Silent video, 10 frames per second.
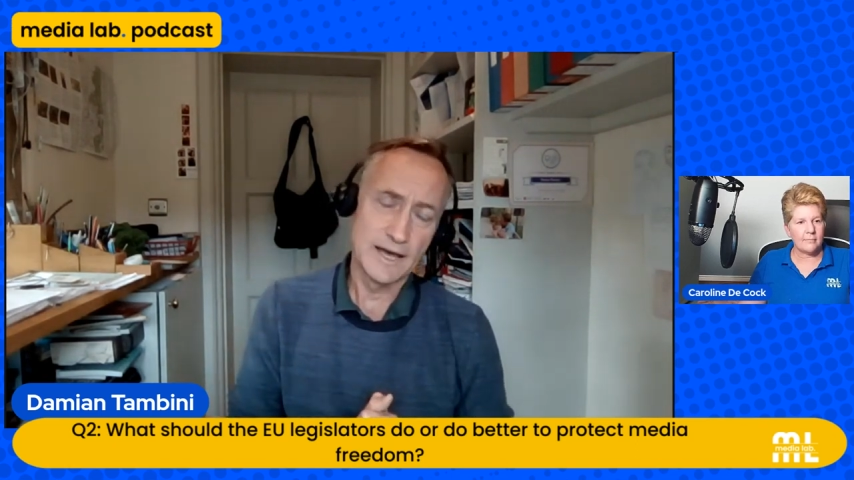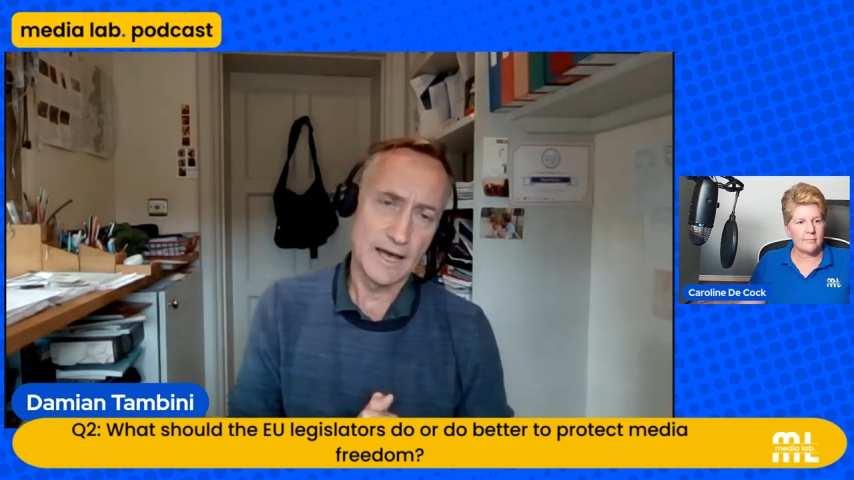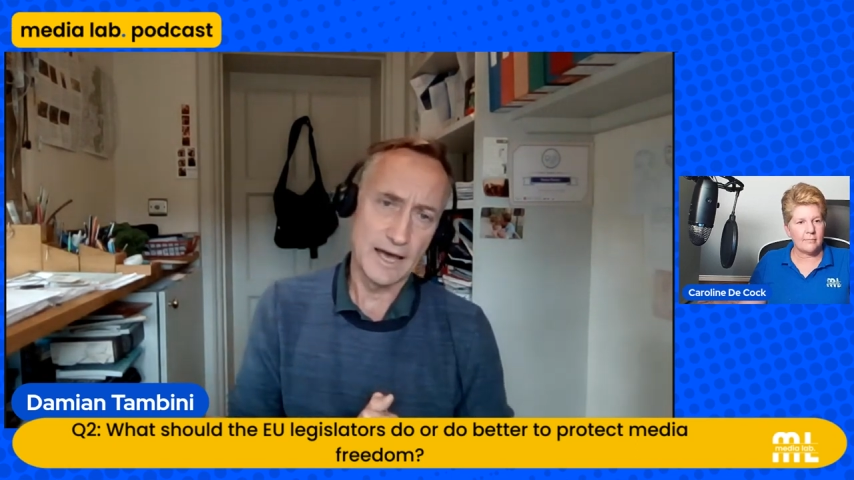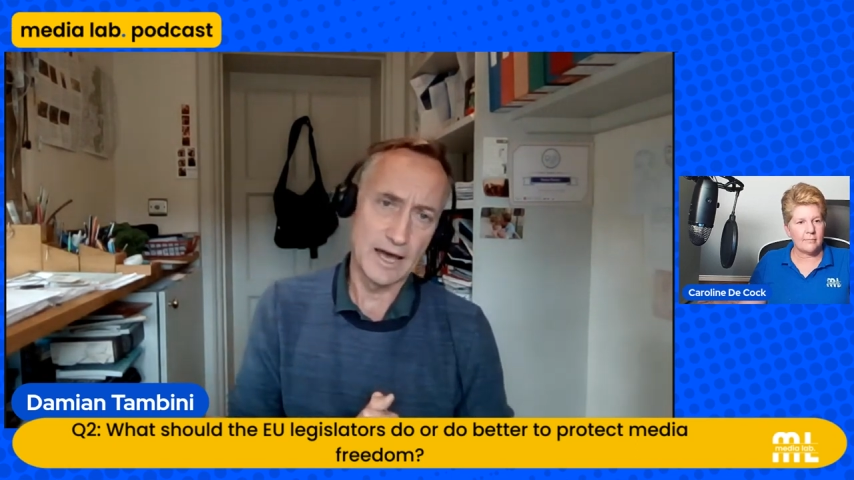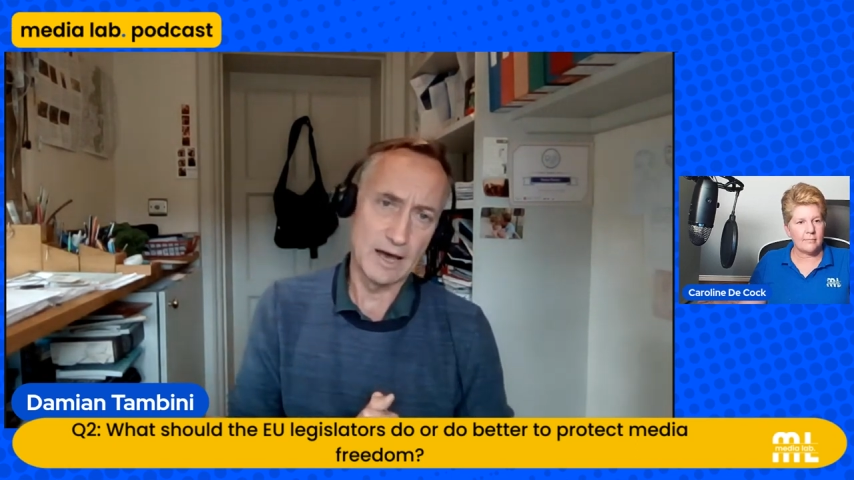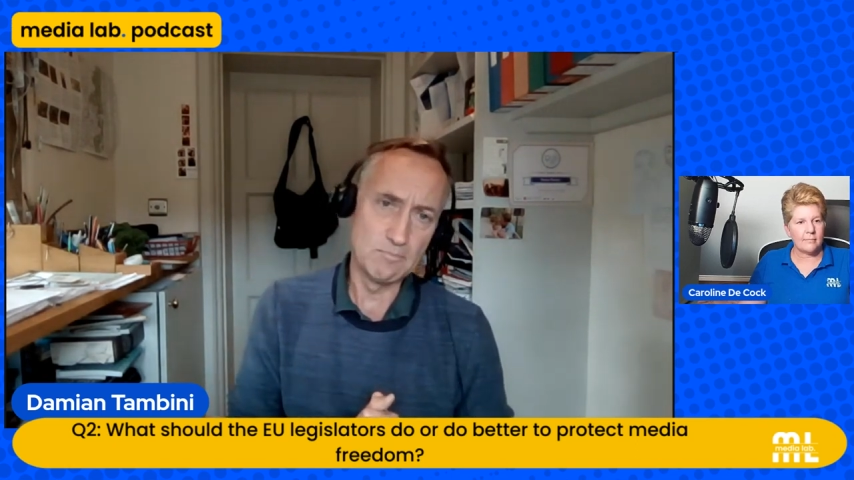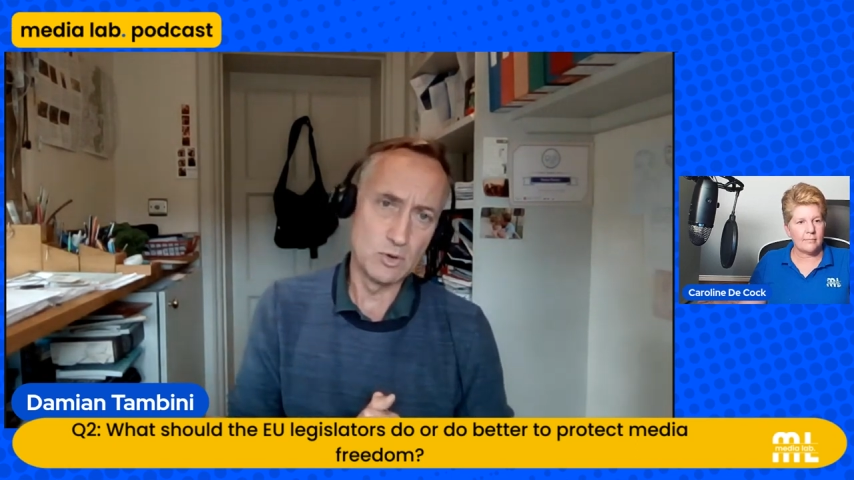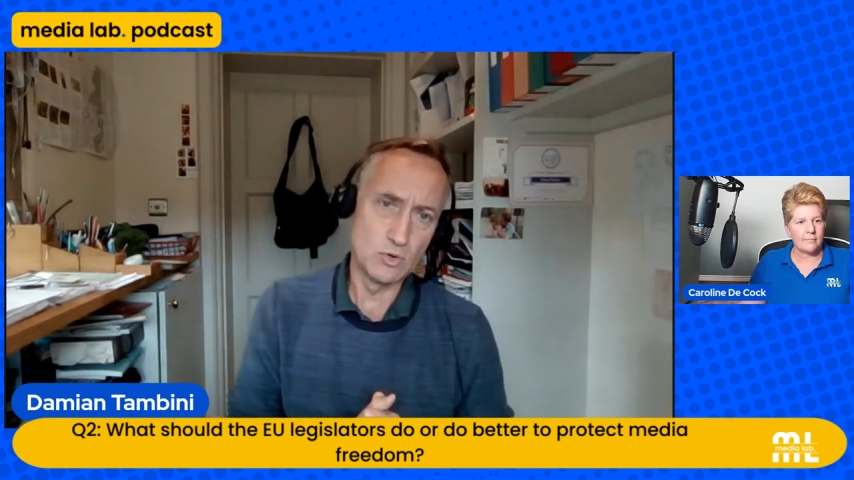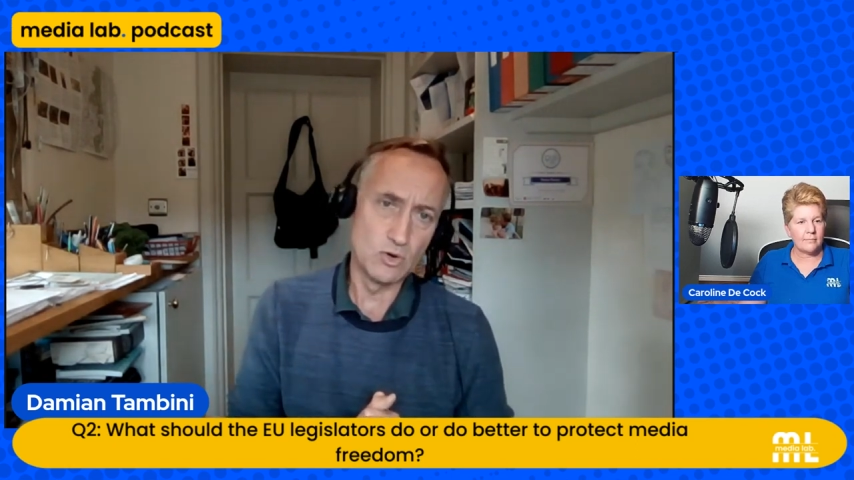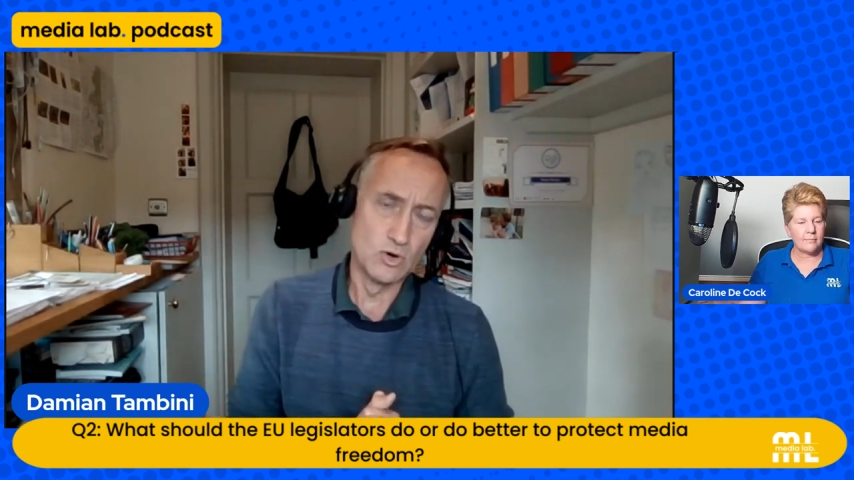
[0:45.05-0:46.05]
a
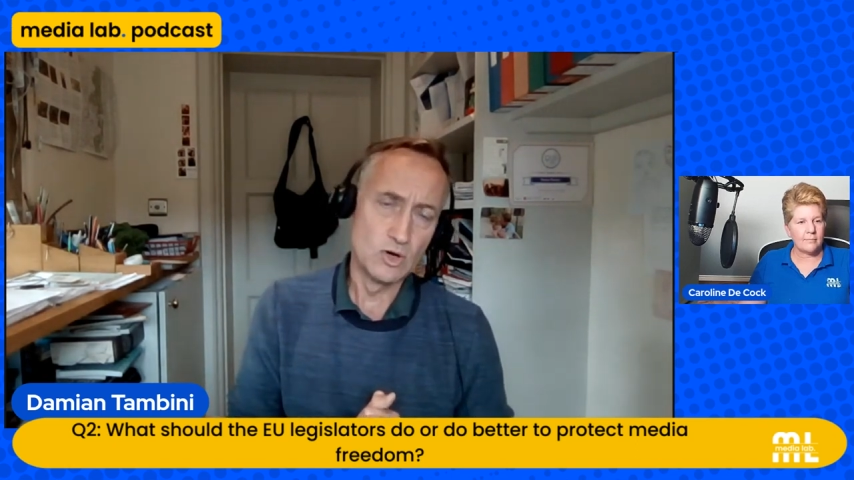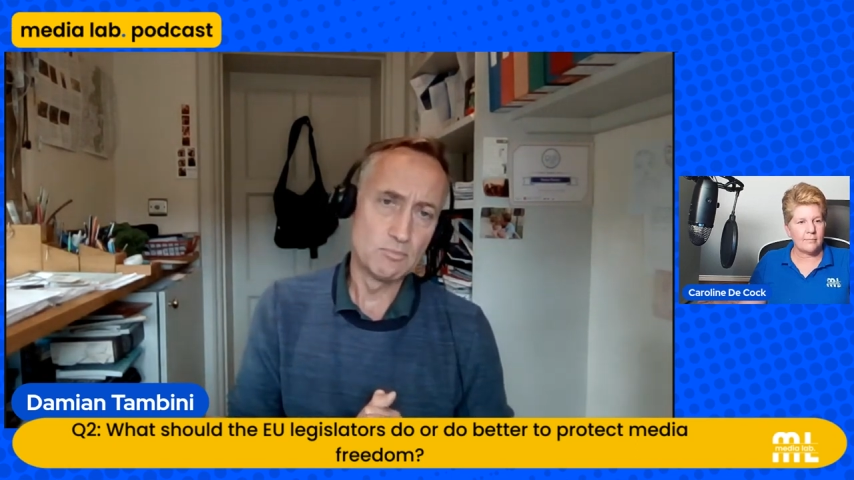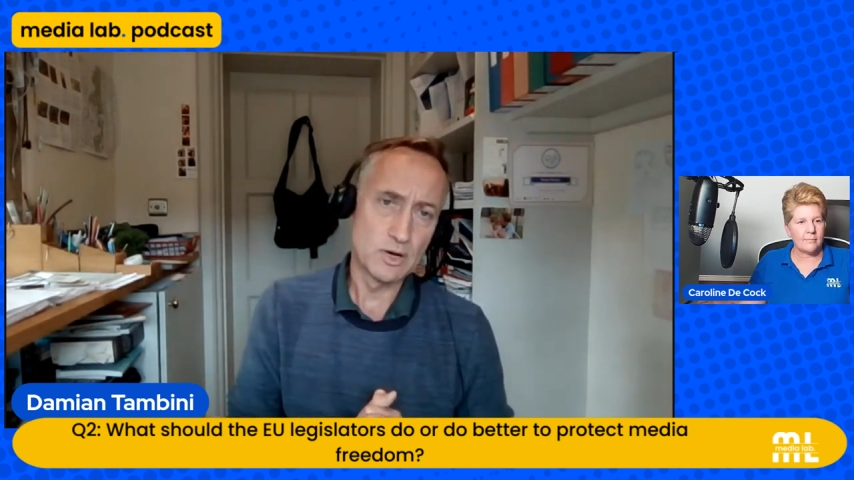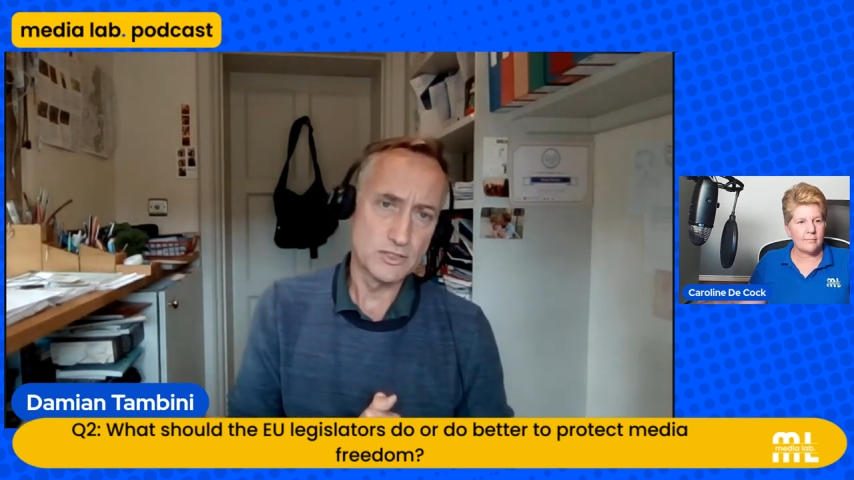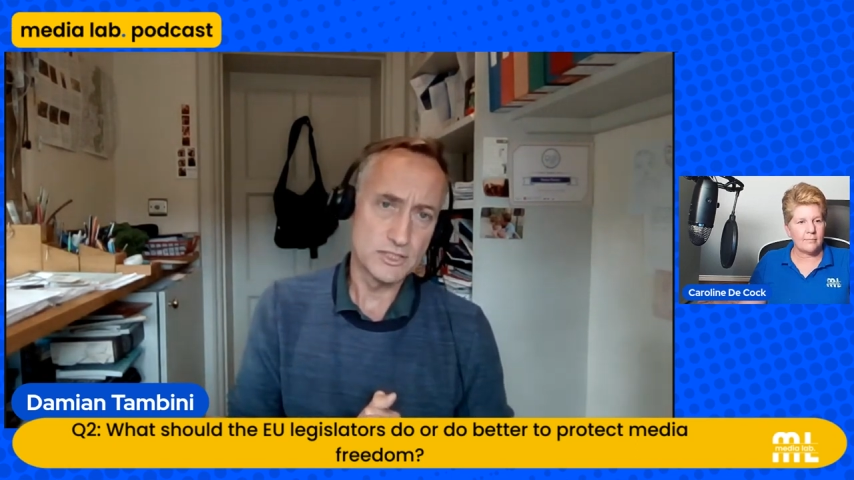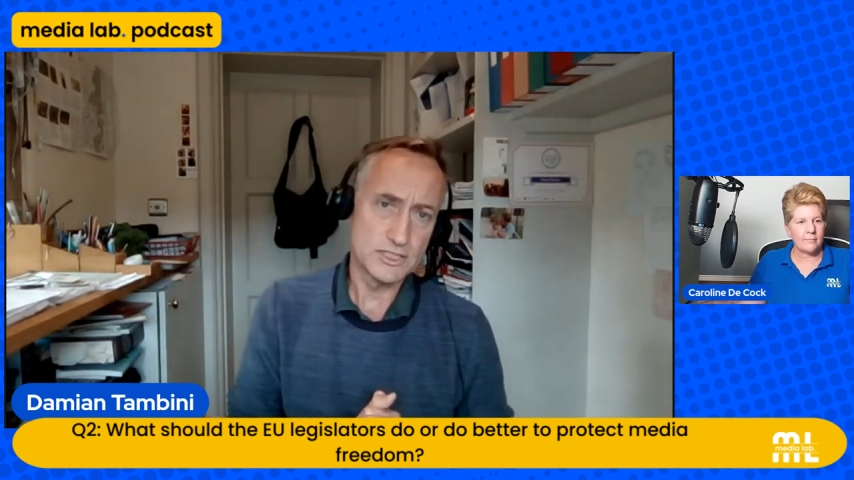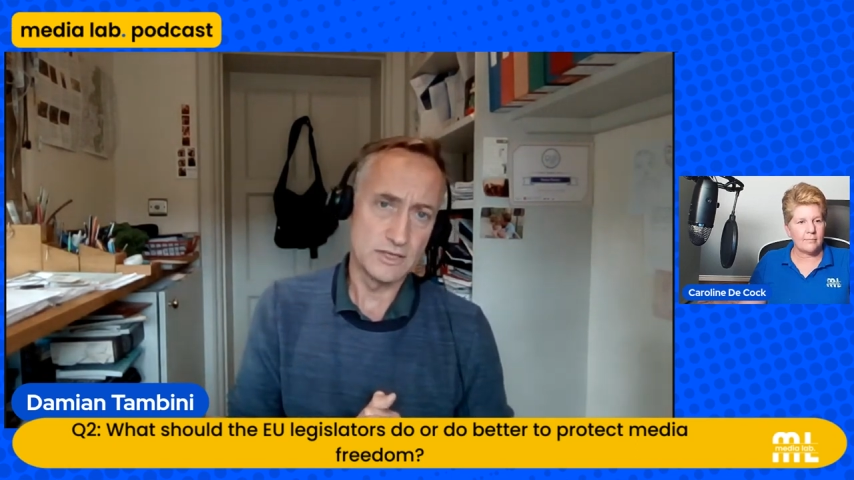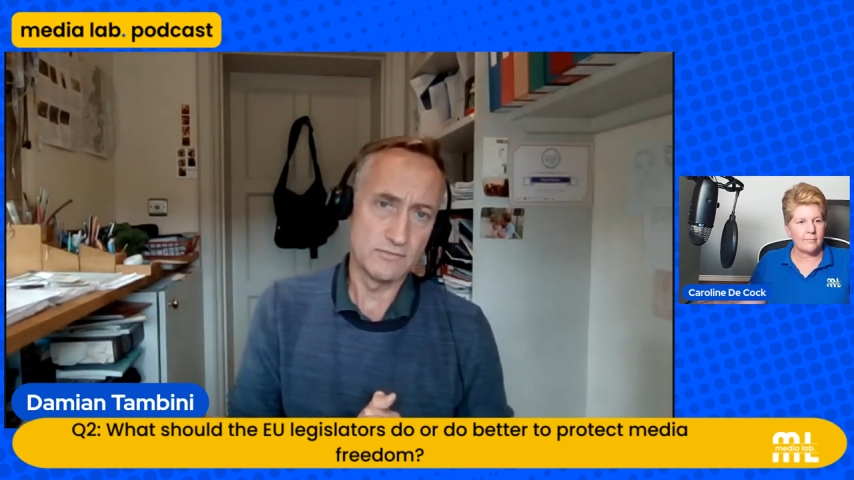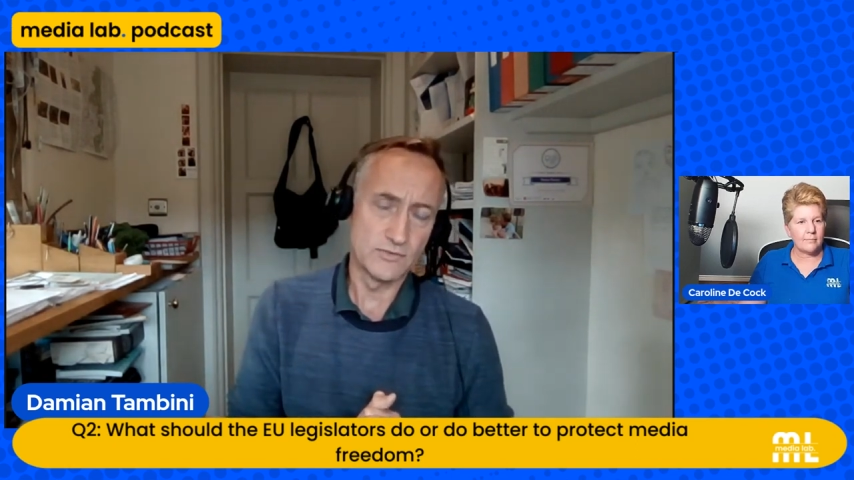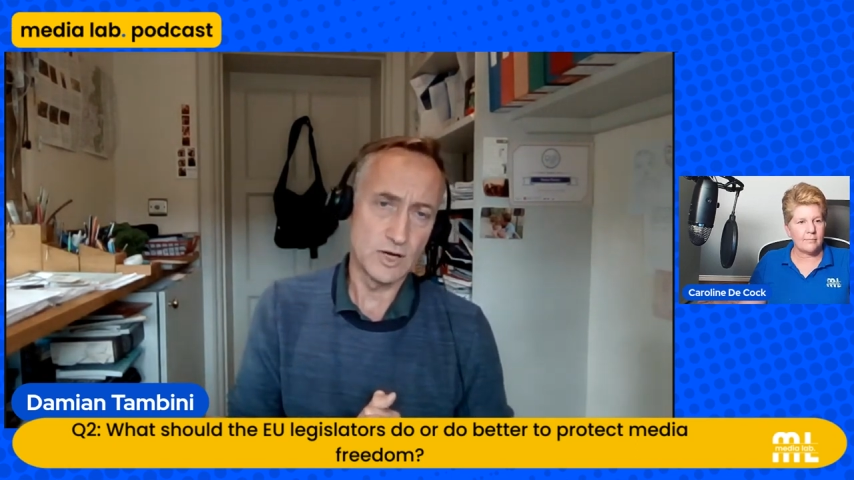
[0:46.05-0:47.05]
more
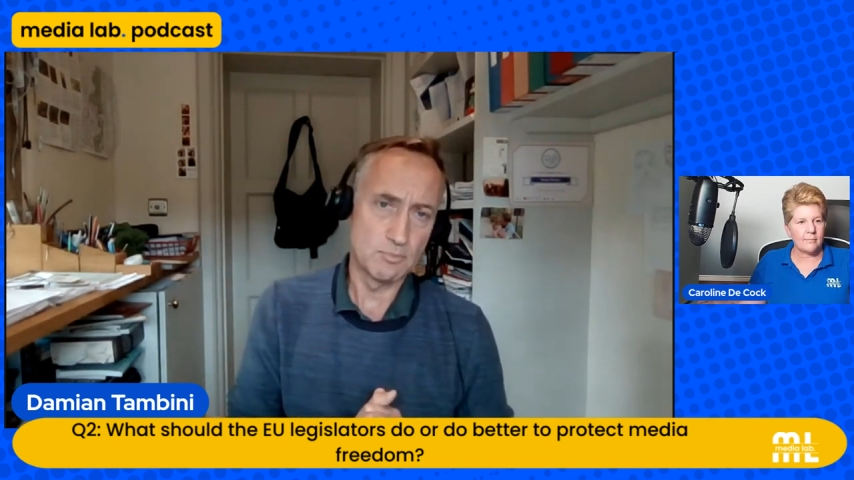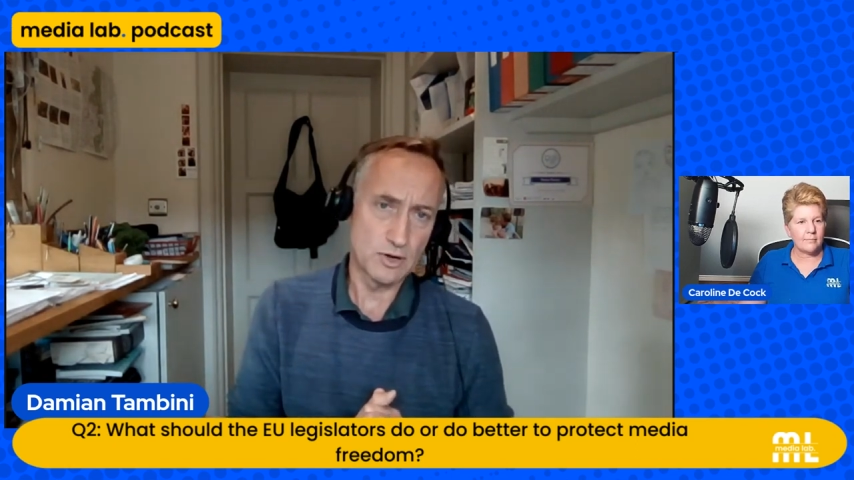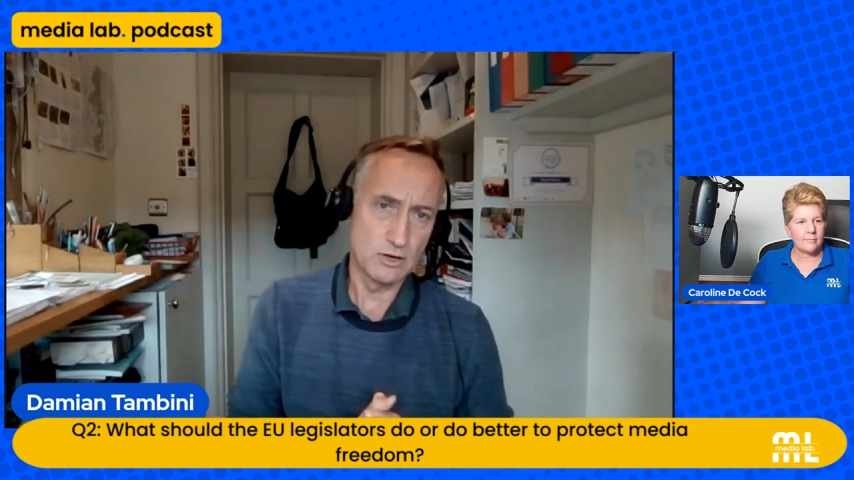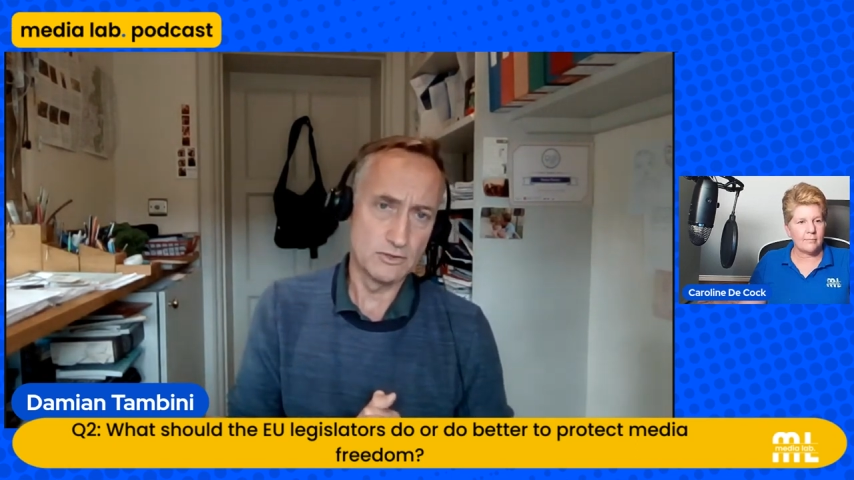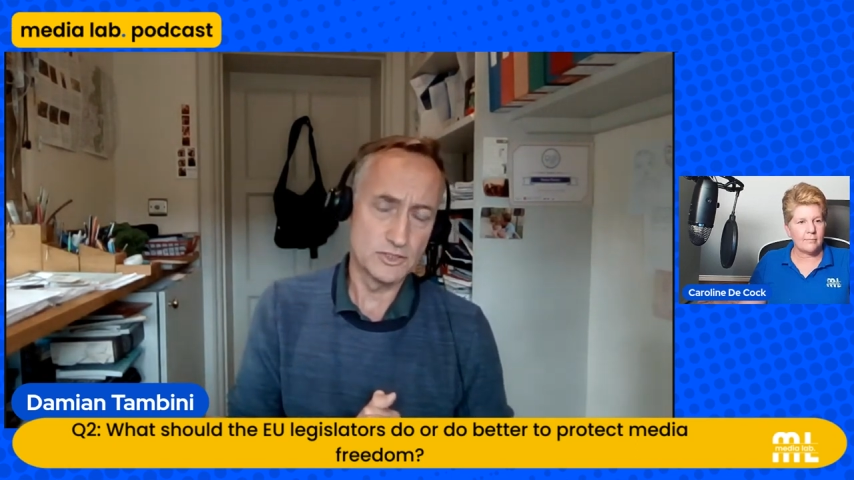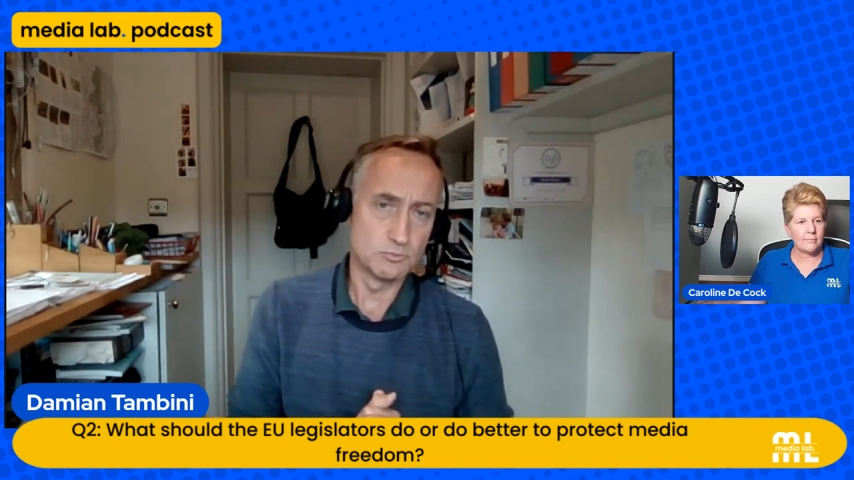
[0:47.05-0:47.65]
positive approach.